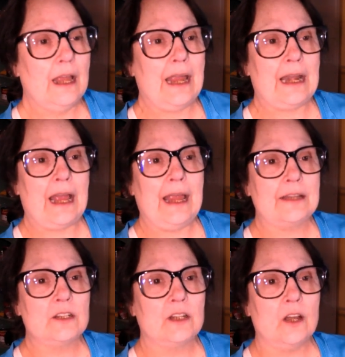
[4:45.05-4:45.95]
and I had
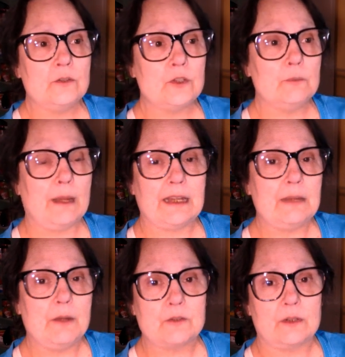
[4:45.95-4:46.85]
to go to my
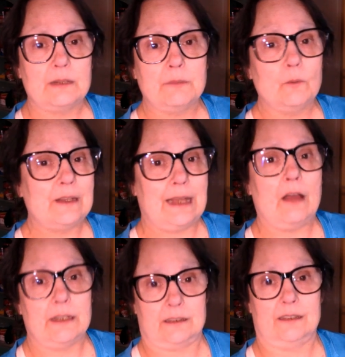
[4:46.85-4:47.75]
chemo treatment without it.